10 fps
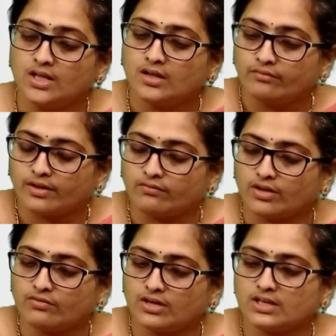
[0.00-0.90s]
where
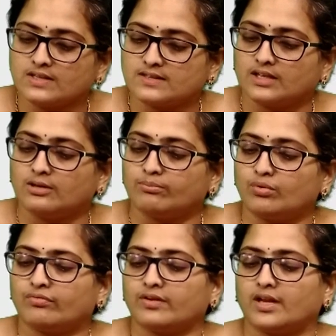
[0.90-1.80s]
V1 is an input
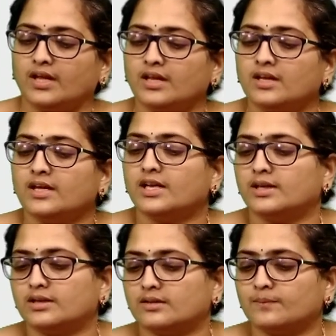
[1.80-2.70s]
for a
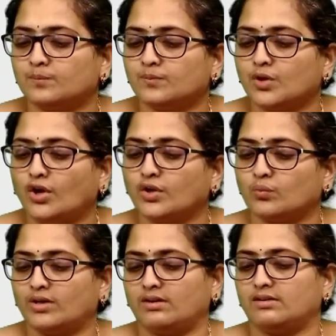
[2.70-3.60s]

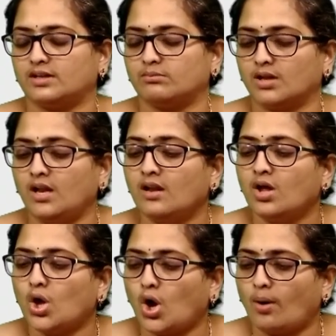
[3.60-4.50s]
non-inverting terminal
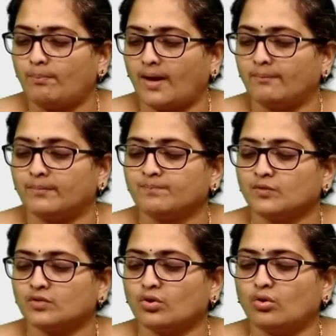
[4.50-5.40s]
op amp.
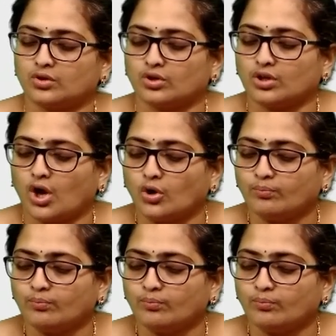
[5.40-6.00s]
So, the output